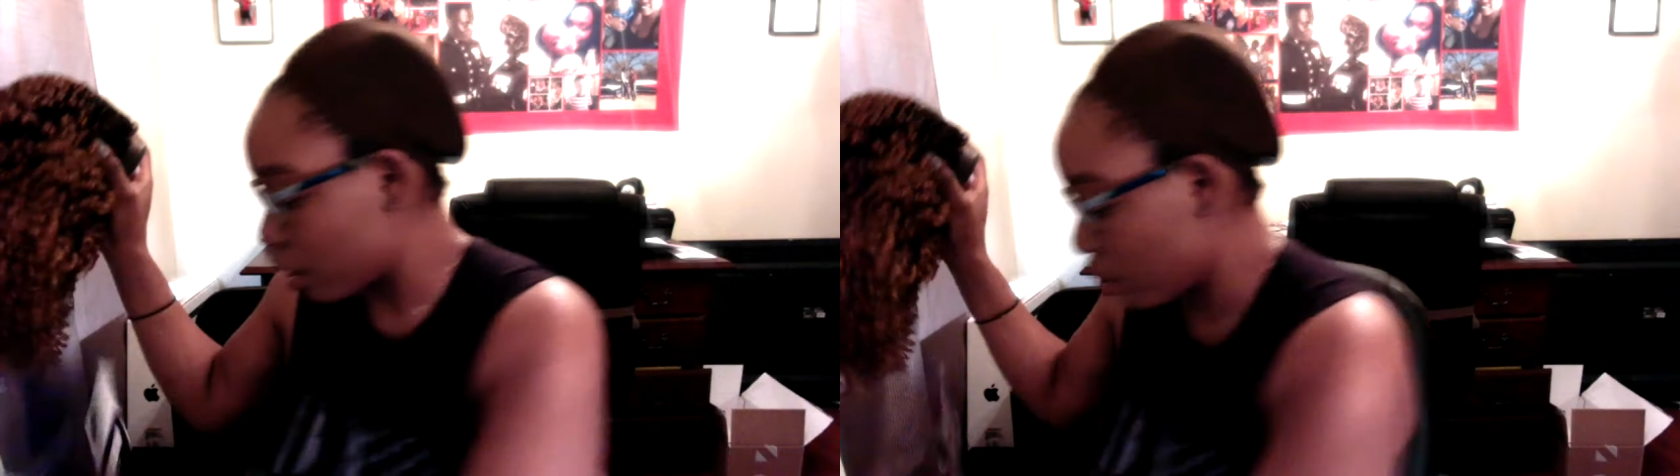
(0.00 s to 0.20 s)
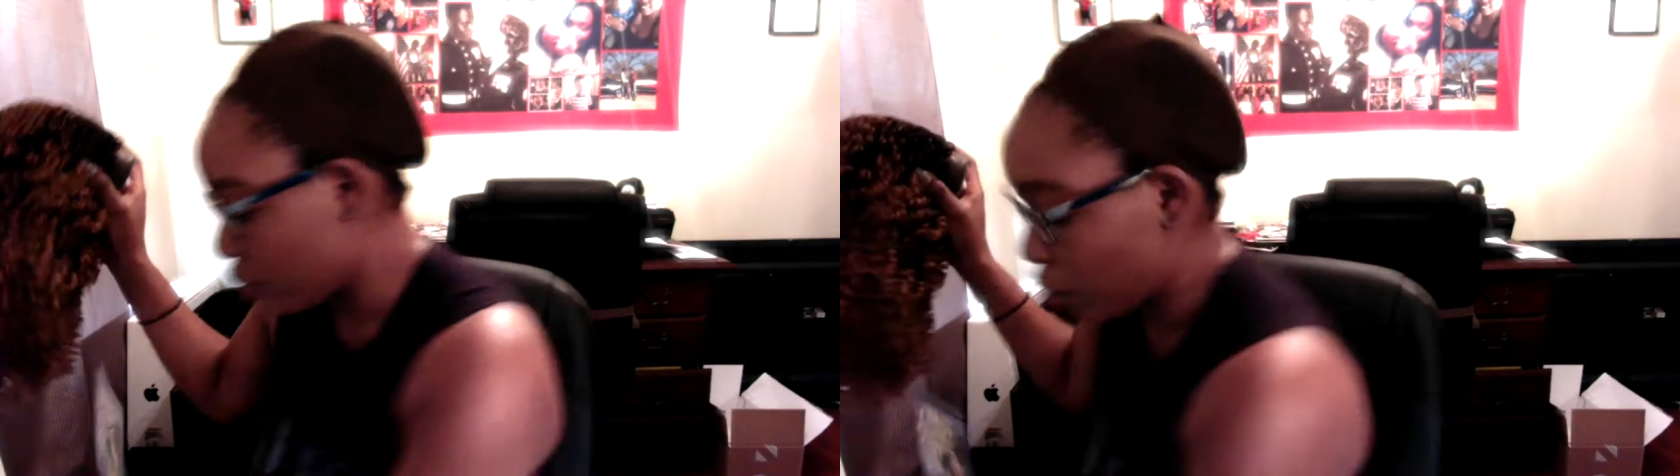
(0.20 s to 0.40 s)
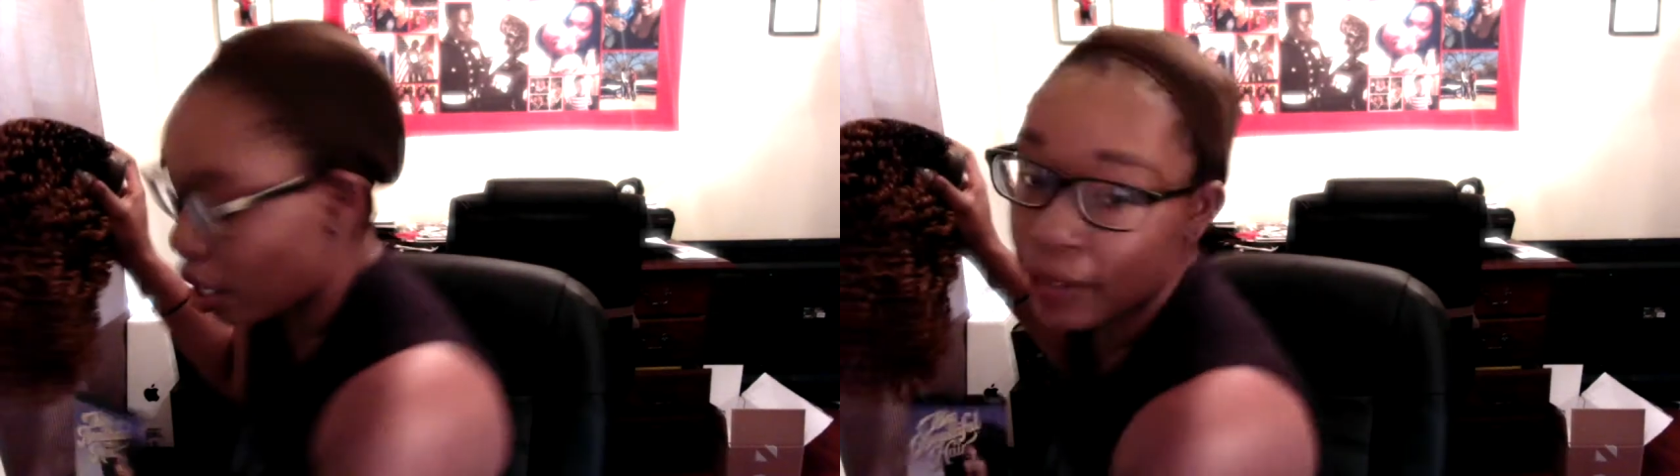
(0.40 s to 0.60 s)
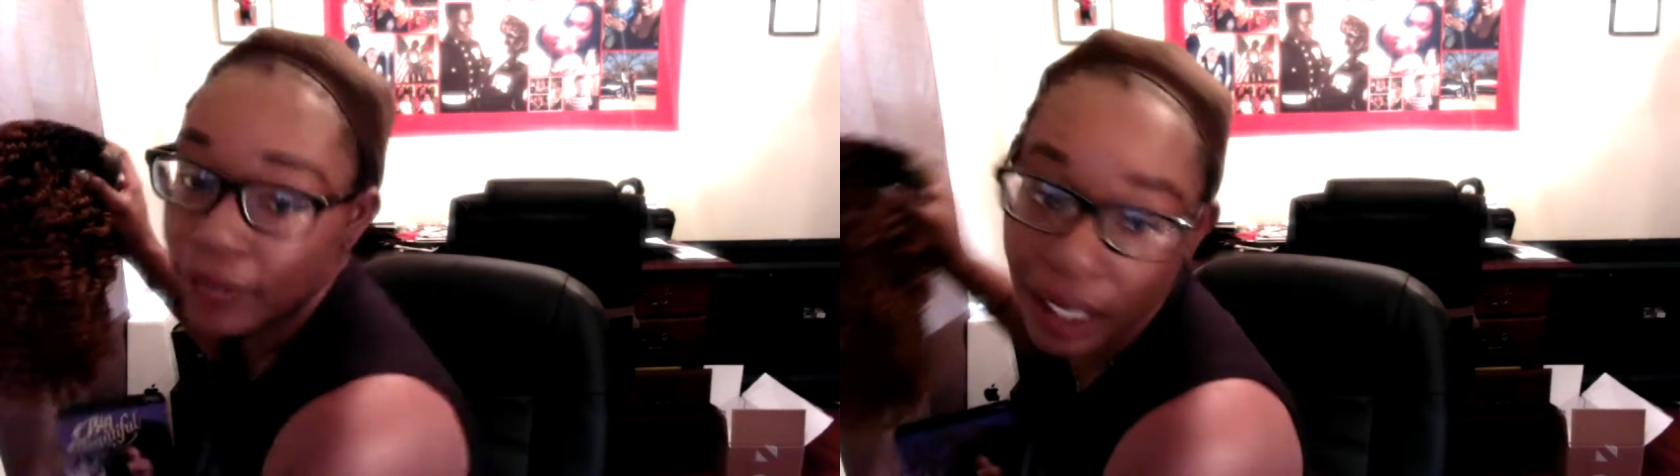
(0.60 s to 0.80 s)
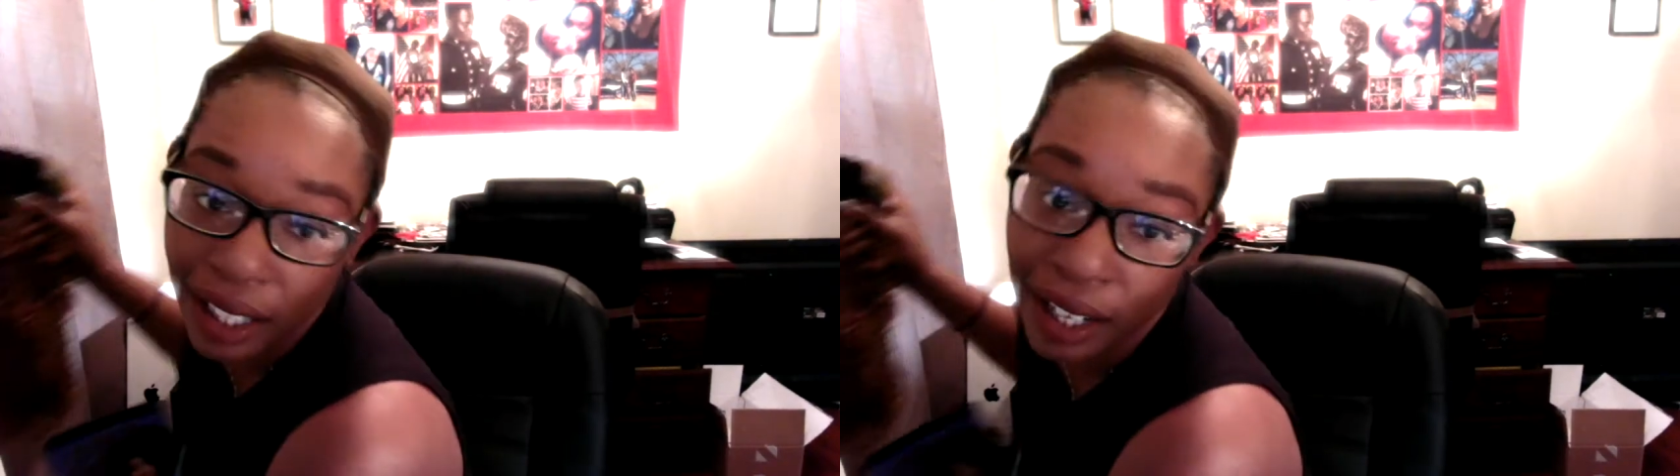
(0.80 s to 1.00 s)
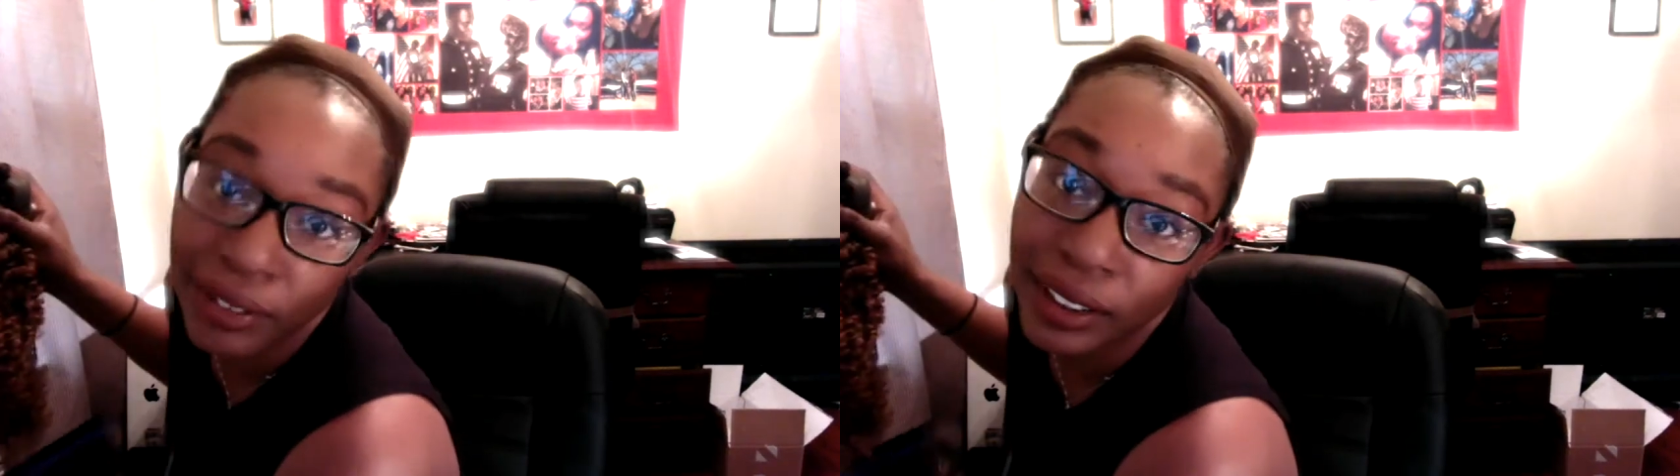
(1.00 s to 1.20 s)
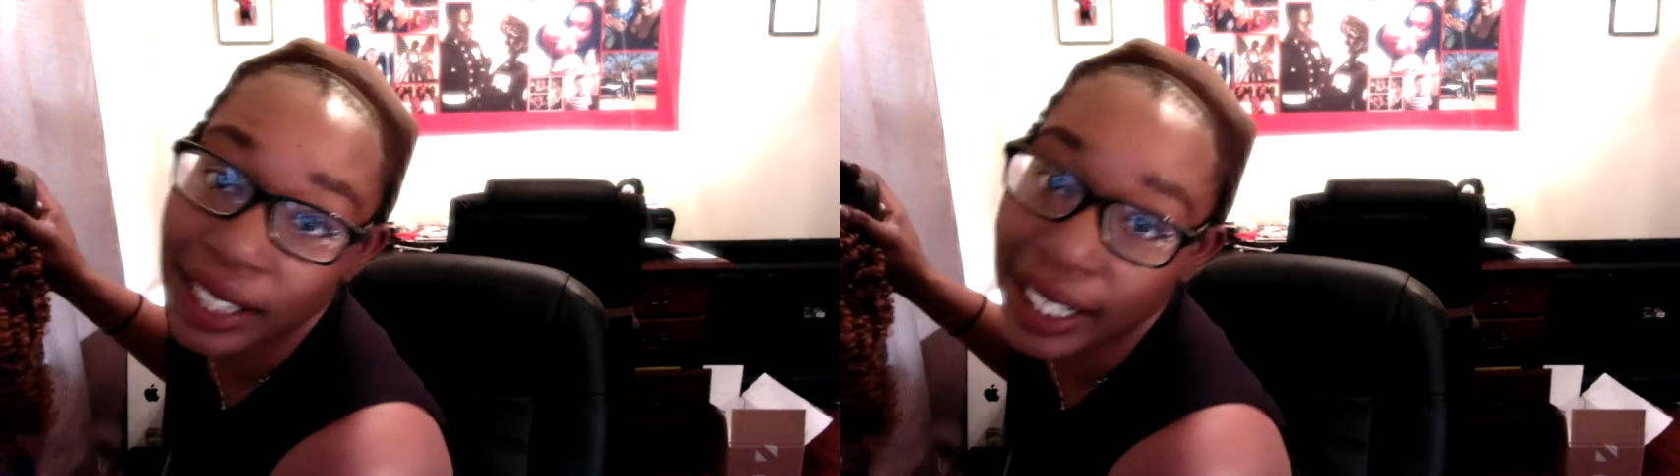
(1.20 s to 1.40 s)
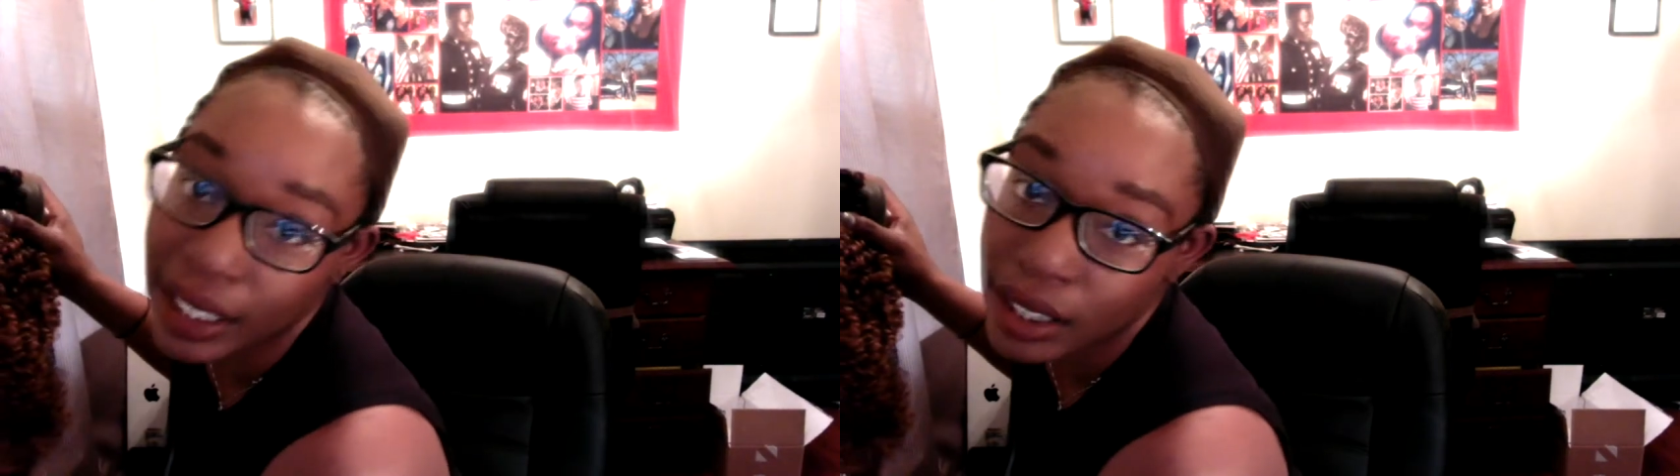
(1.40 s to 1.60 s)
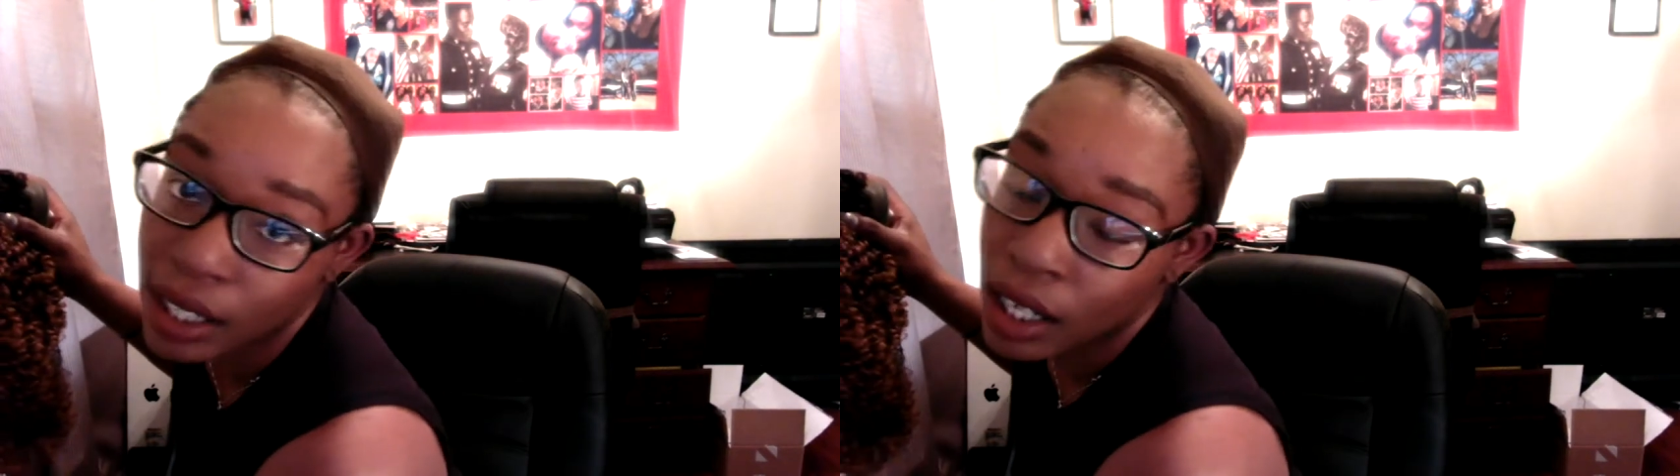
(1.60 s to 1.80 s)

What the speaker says: you know, you have to cut off the lace